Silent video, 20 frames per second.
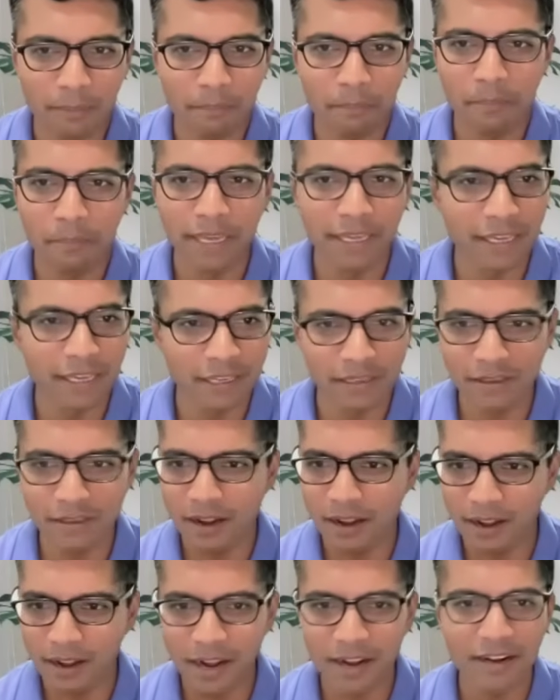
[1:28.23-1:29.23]
making
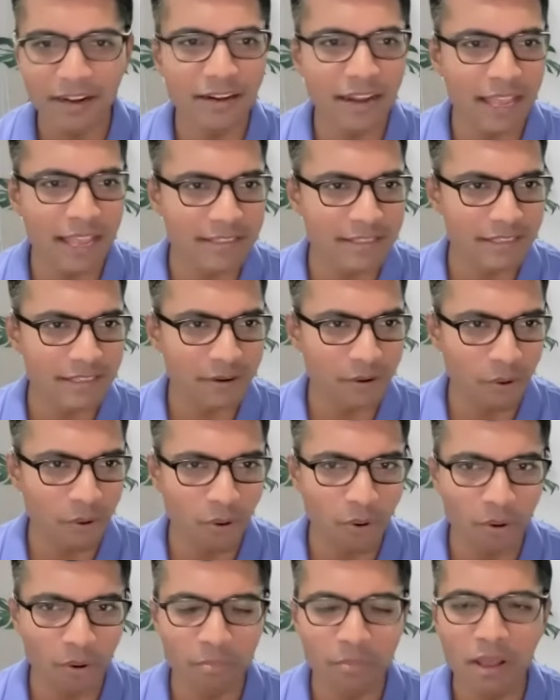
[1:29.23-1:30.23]
London as their
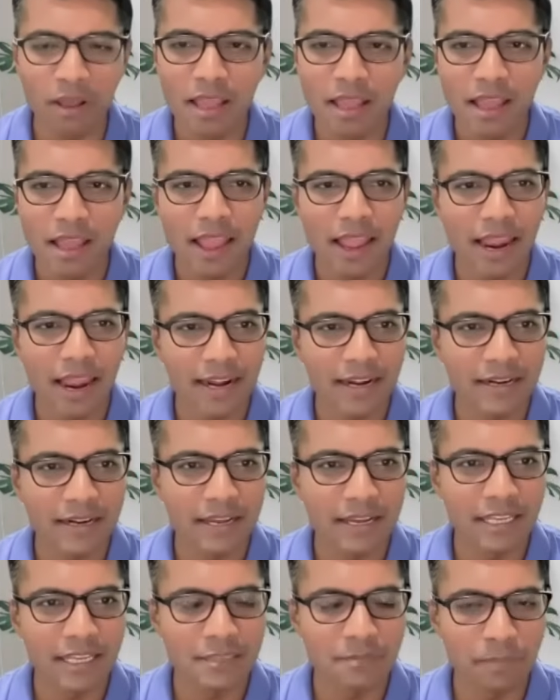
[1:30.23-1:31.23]
home
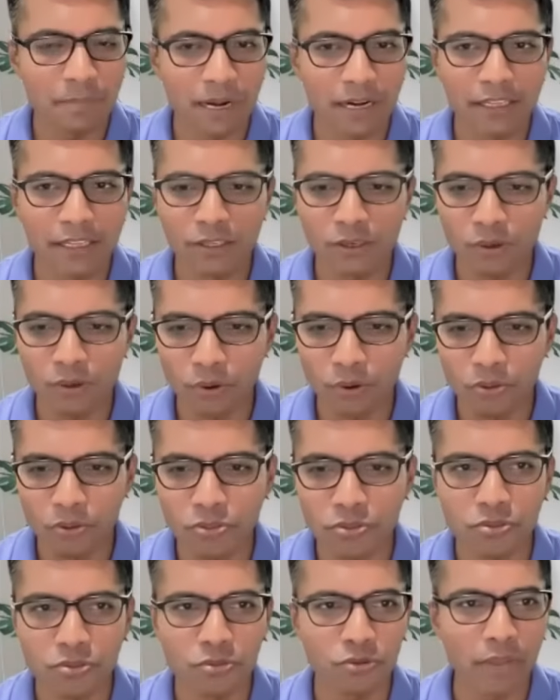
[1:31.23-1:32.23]
and spending
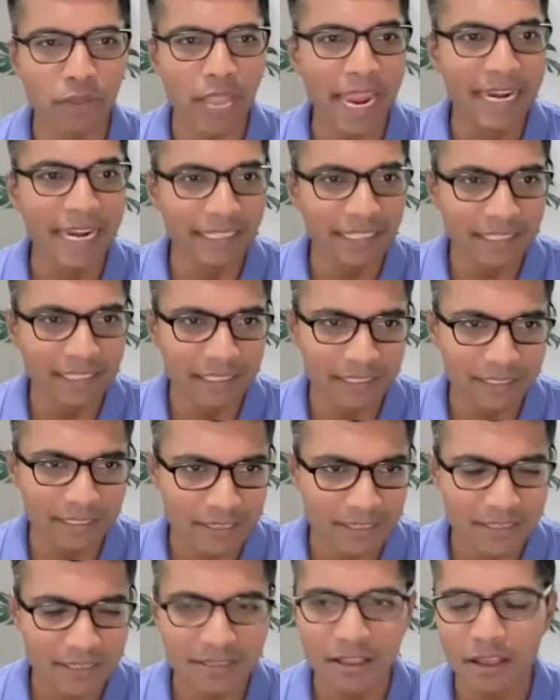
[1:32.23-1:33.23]
close to 18
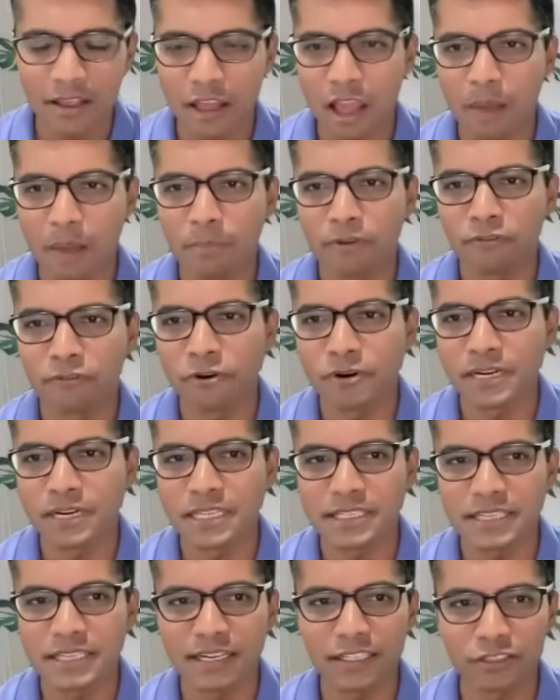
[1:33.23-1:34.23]
years before
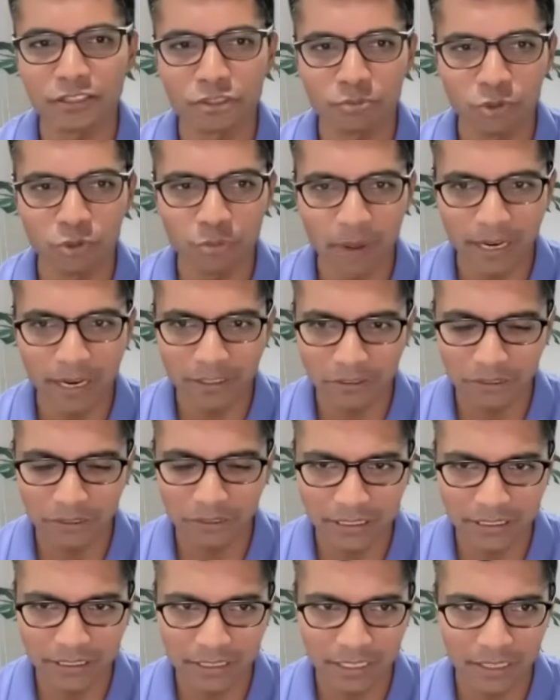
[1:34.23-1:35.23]
deciding to move back to
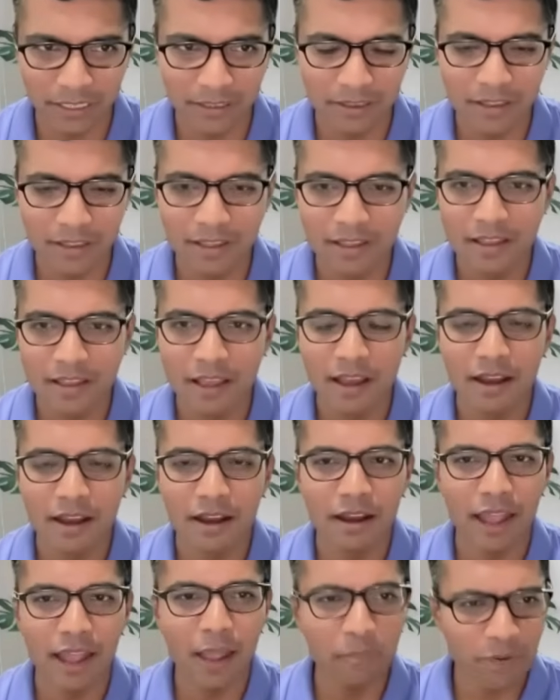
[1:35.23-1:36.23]
India.
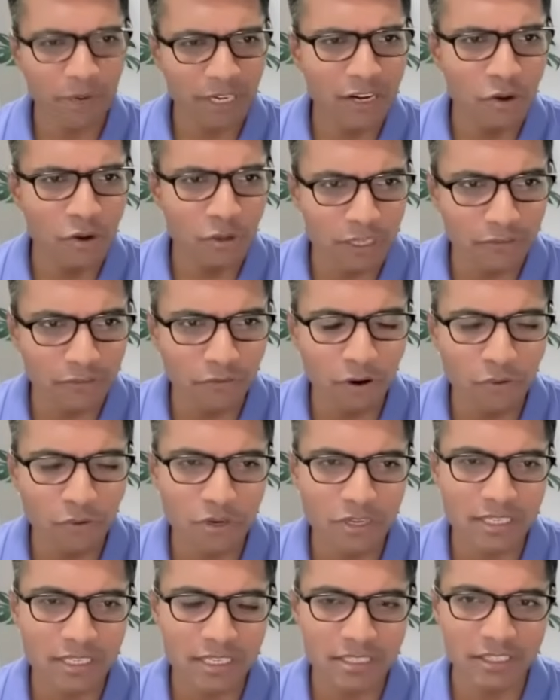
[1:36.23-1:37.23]
I'm really looking
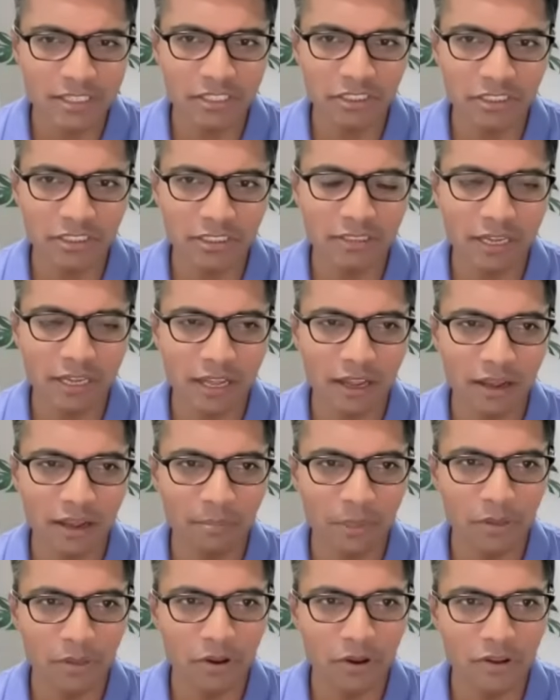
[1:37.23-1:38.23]
forward to the discussion
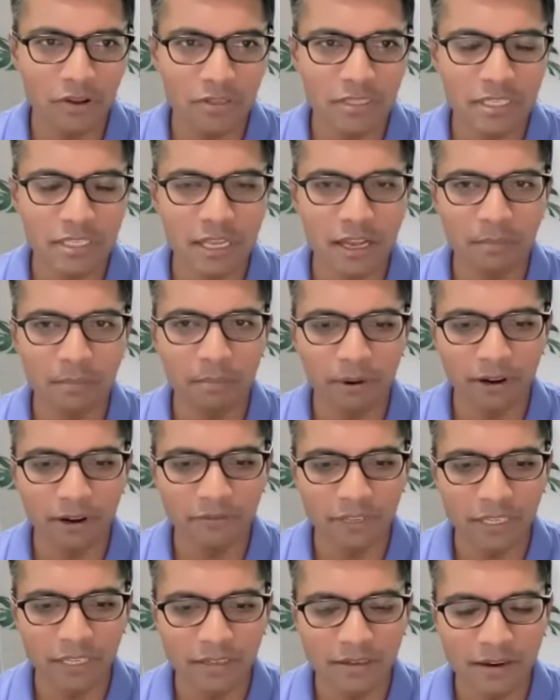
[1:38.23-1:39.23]
because
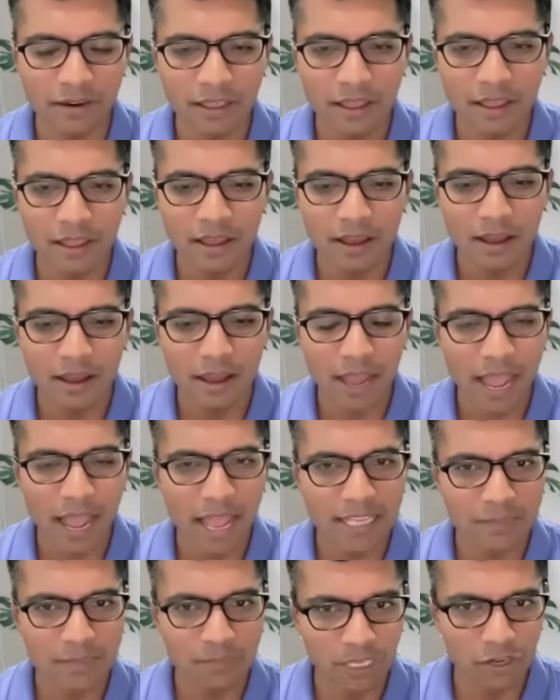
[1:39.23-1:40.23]
Praveen
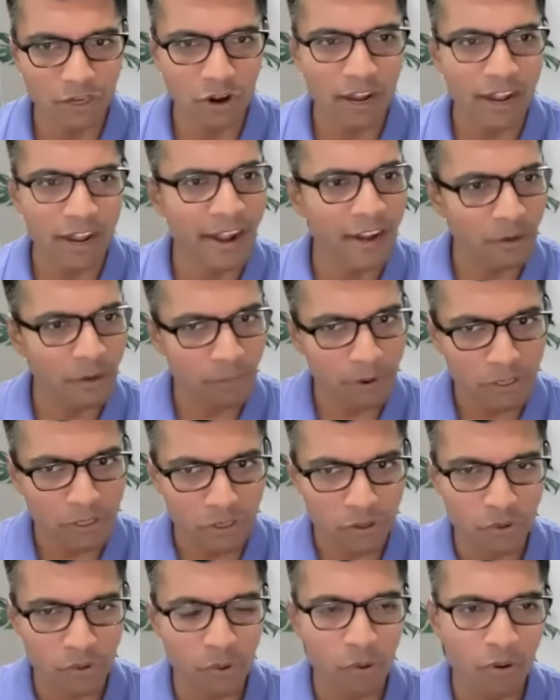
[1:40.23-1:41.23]
has been on an
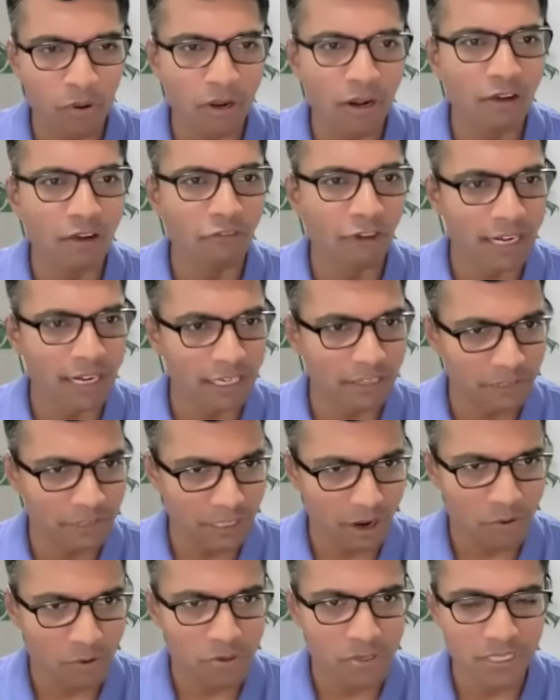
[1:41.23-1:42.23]
entrepreneur role while
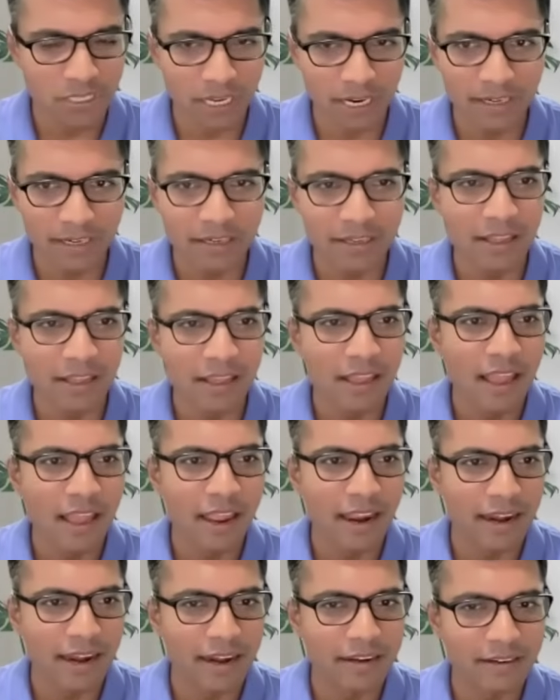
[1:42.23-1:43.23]
living outside.
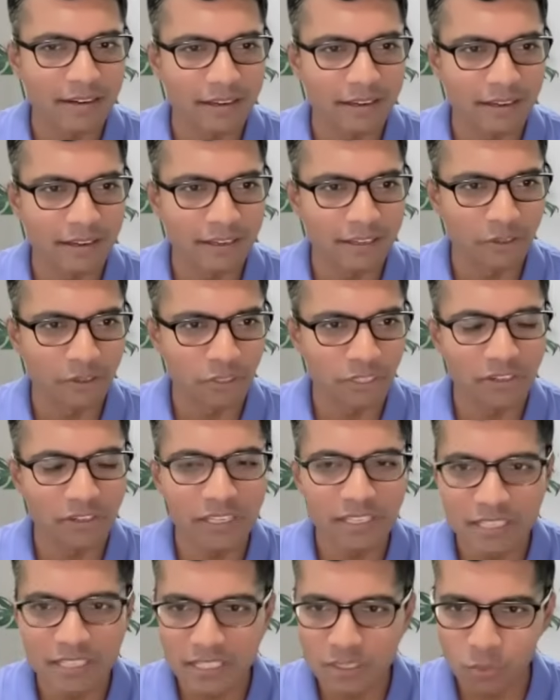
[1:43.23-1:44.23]
And, you know, the
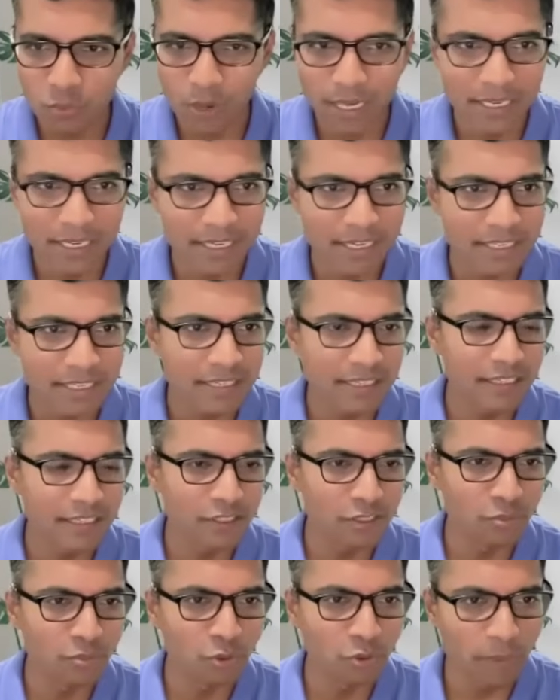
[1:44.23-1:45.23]
reasons why he
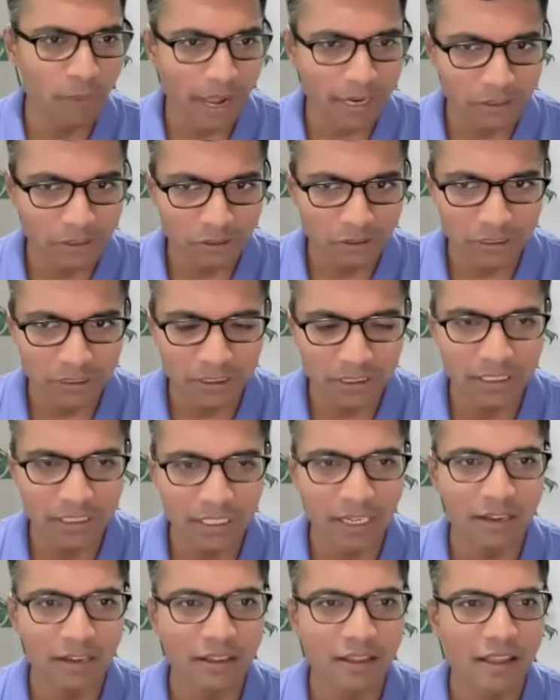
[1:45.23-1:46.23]
decided to move back to
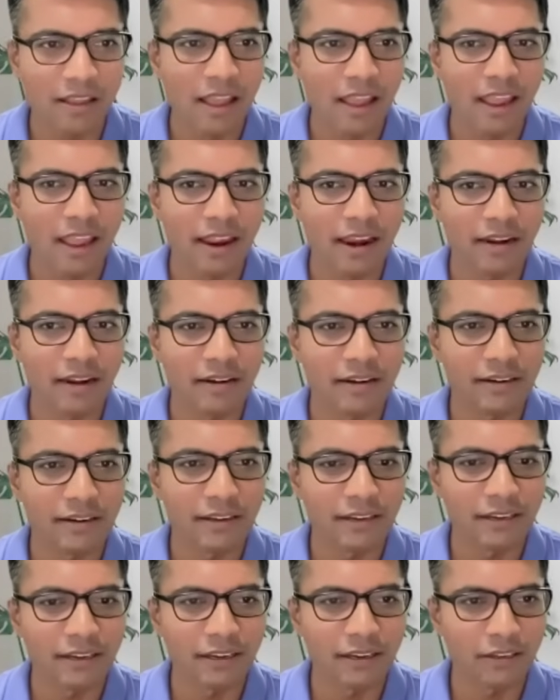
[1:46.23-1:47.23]
India and,
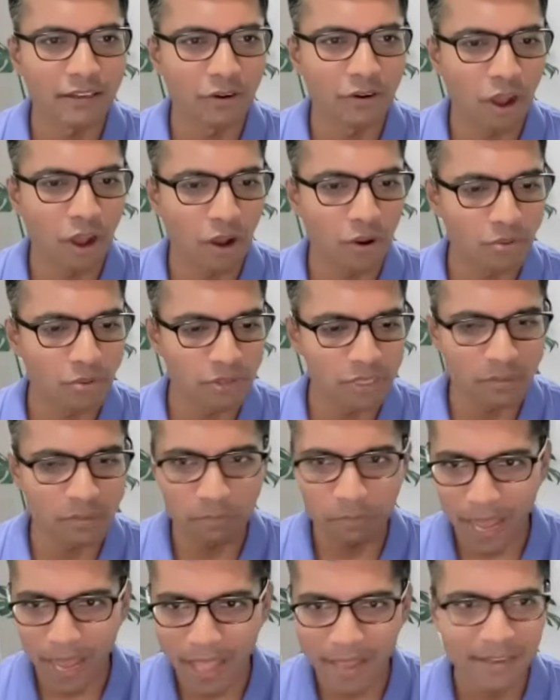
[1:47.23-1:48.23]
you know, how the
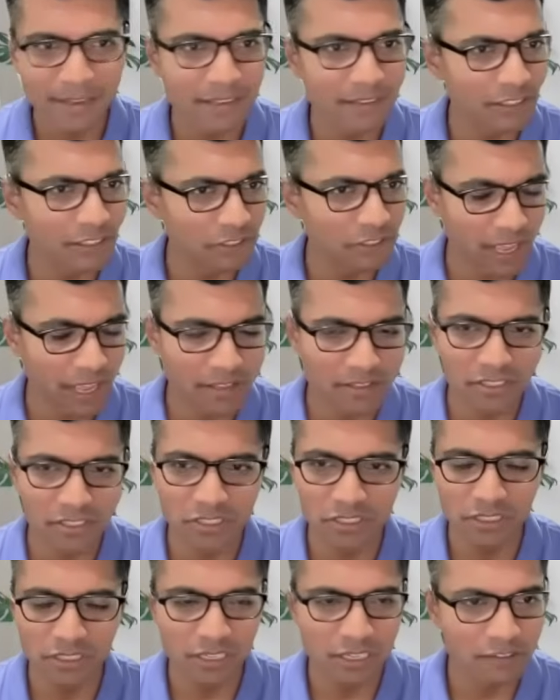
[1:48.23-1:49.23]
planning, the
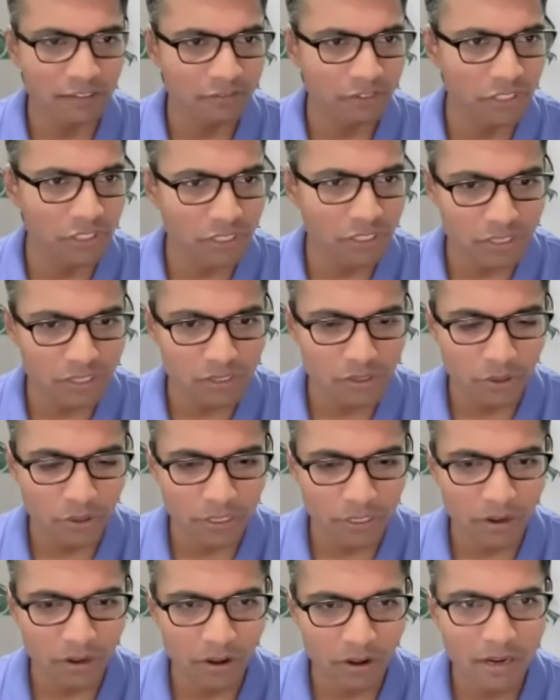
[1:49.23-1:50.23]
transition and everything is
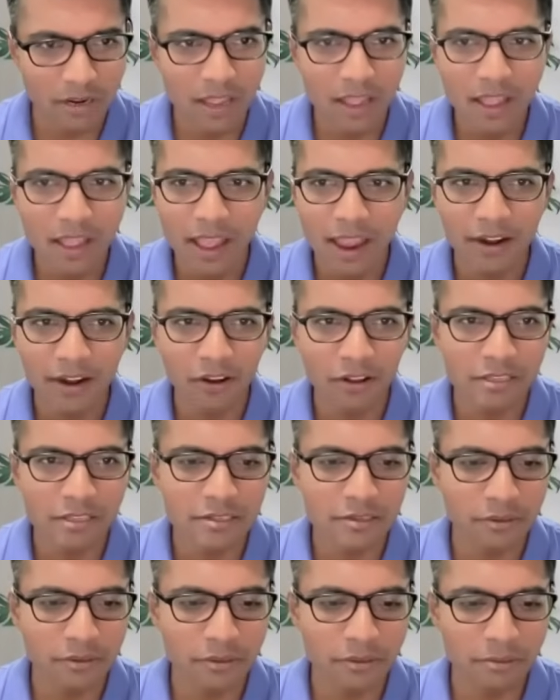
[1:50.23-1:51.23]
going on. And
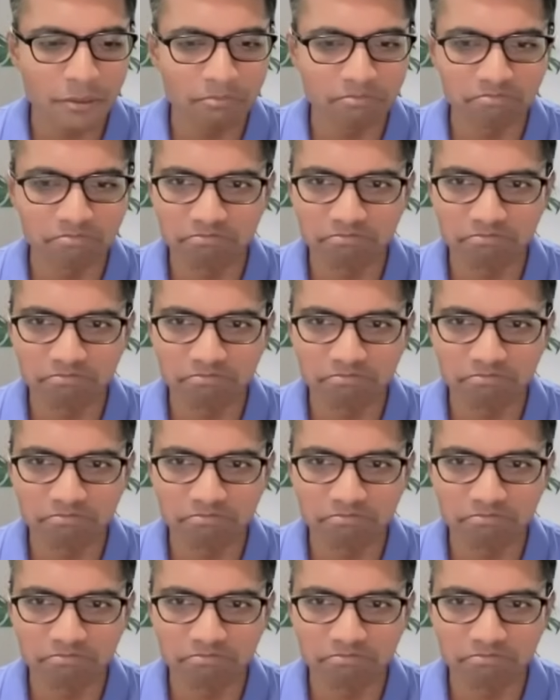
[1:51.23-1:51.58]
also